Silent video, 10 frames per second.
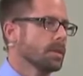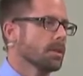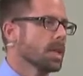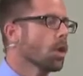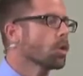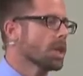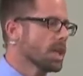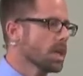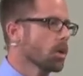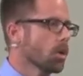and they don't
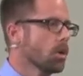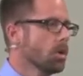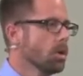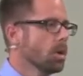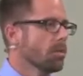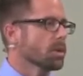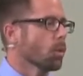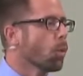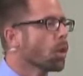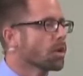hear about the
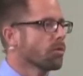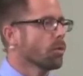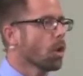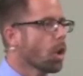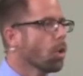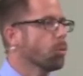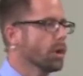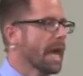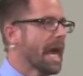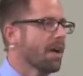wonderful hope
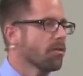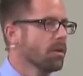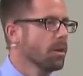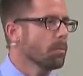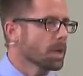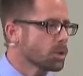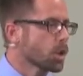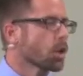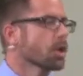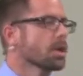we have by
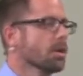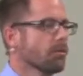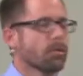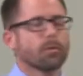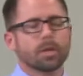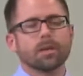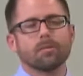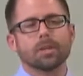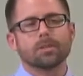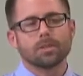turning for
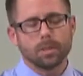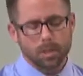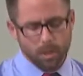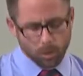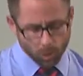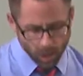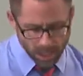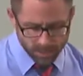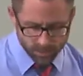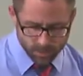forgiveness in
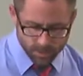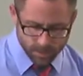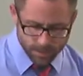Christ.